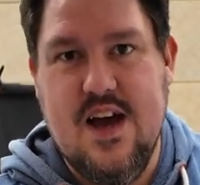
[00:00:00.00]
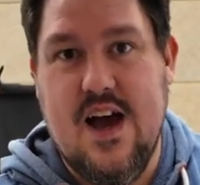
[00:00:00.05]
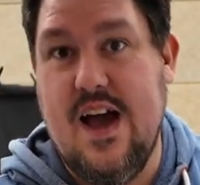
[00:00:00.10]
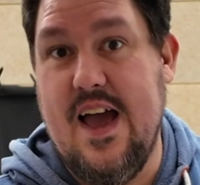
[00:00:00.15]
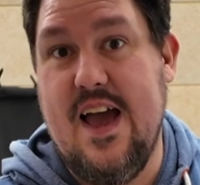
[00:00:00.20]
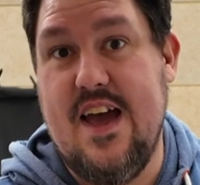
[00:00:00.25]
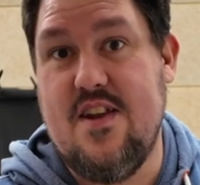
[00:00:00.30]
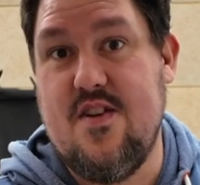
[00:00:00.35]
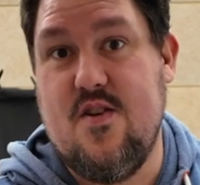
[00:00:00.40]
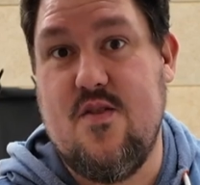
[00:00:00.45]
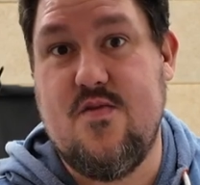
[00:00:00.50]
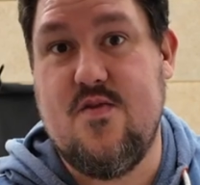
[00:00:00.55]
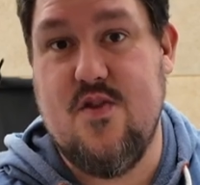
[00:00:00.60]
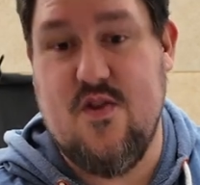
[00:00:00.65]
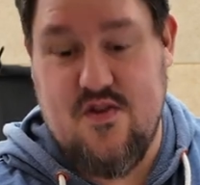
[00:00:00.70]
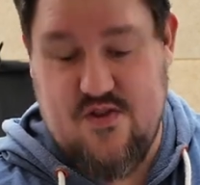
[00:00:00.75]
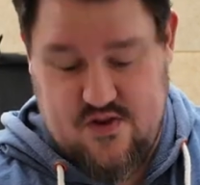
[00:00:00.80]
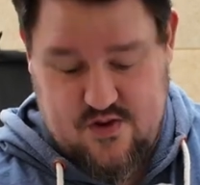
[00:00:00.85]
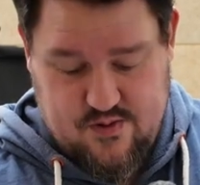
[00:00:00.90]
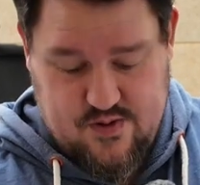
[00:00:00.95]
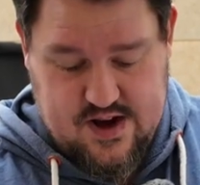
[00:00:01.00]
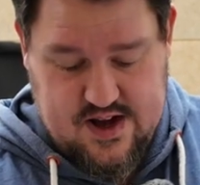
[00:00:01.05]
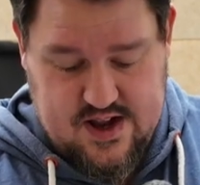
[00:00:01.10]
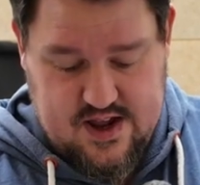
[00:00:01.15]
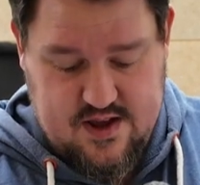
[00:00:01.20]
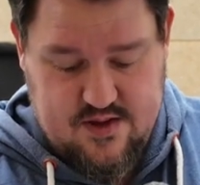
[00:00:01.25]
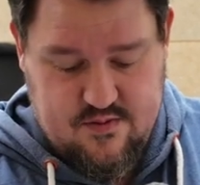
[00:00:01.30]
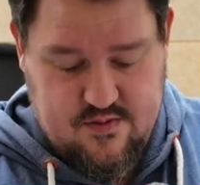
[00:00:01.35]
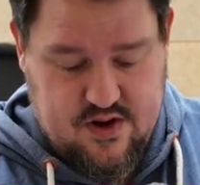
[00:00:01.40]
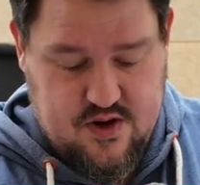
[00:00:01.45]
I had, of course,
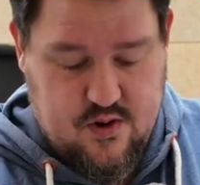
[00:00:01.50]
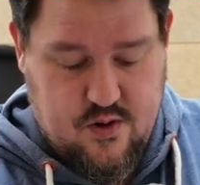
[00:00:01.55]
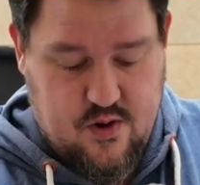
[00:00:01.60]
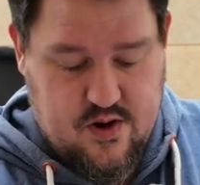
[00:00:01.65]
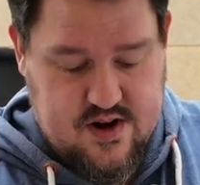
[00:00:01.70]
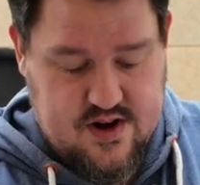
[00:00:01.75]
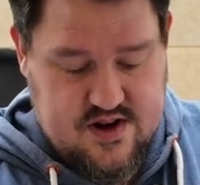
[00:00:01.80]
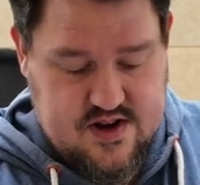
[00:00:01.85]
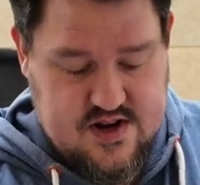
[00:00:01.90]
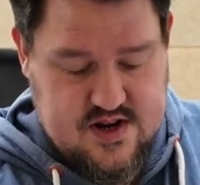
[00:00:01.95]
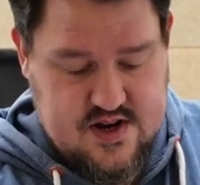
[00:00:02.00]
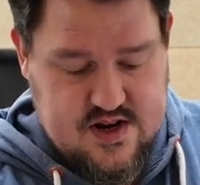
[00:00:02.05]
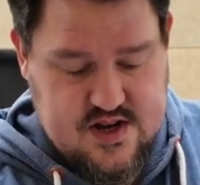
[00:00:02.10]
already recorded